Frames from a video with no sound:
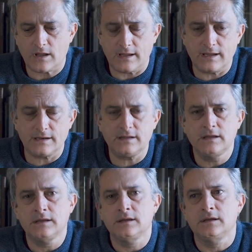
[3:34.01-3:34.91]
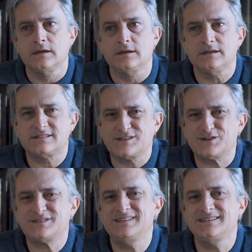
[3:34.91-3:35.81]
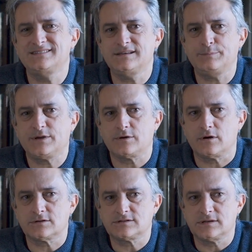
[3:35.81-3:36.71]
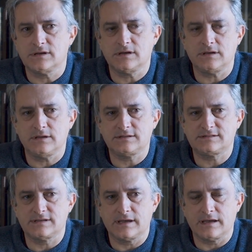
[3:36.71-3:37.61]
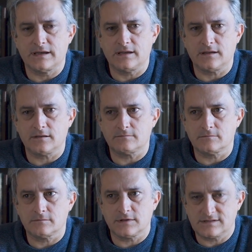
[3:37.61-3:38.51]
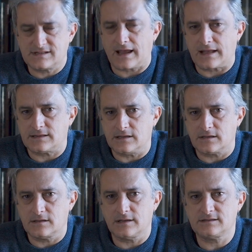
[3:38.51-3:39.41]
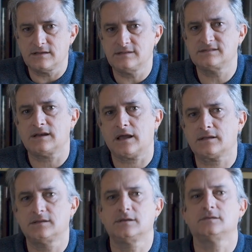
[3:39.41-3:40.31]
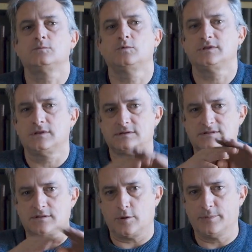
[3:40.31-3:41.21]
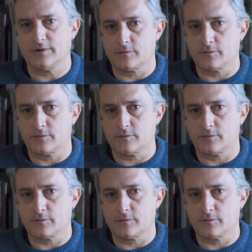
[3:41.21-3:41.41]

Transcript: And it's not easy because it's an attic. It's an attic with a sloping